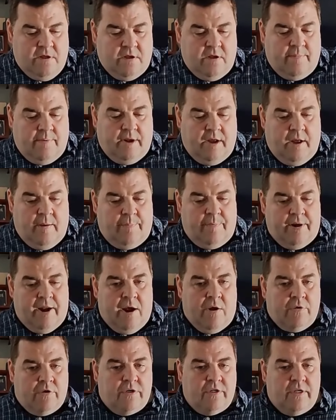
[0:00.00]
Coming up and
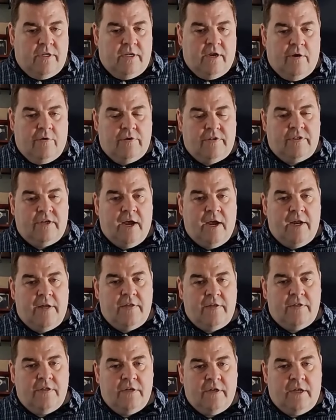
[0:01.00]
out to the
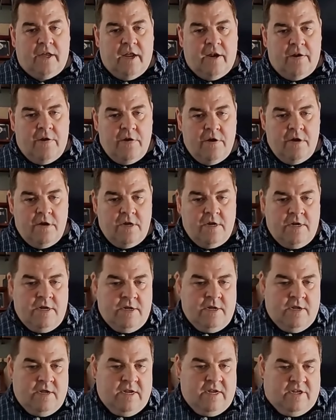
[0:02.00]
outsides. Again,
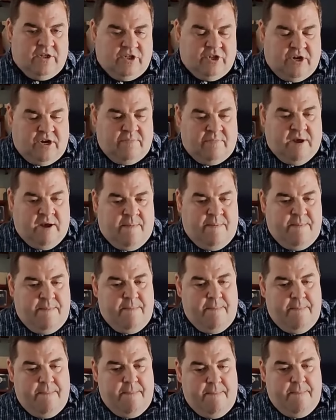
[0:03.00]
so come up
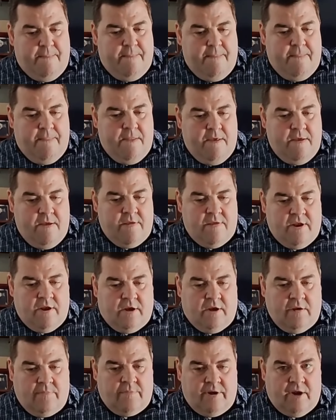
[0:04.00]
and
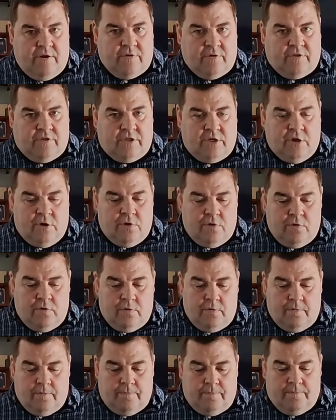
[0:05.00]
then come down slow.
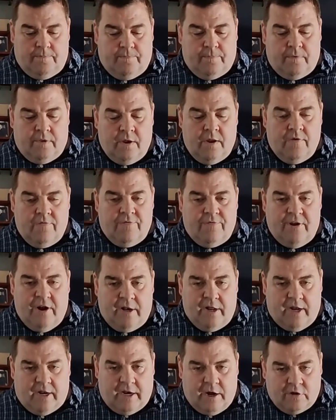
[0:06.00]
And
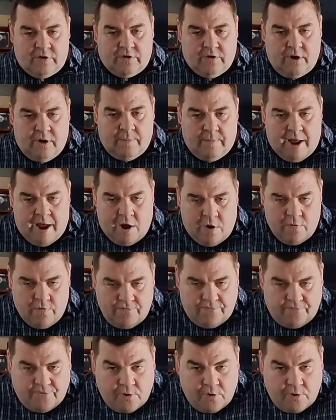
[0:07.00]
finally, I can also come out